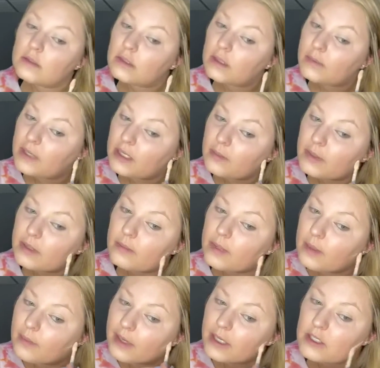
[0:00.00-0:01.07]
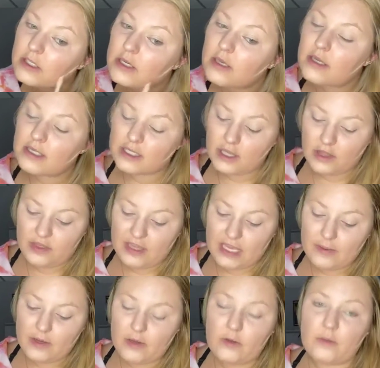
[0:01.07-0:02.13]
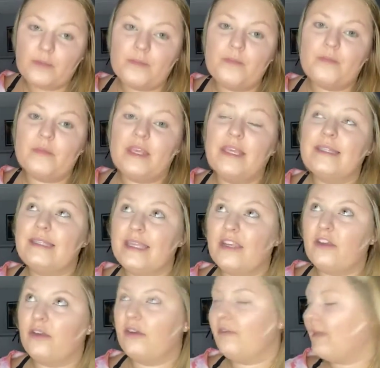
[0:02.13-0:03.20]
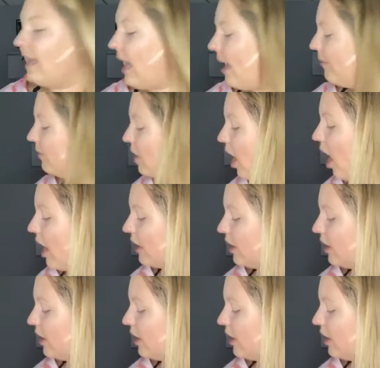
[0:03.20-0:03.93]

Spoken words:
it might have been a bit much. So the thing about concealer that I'm not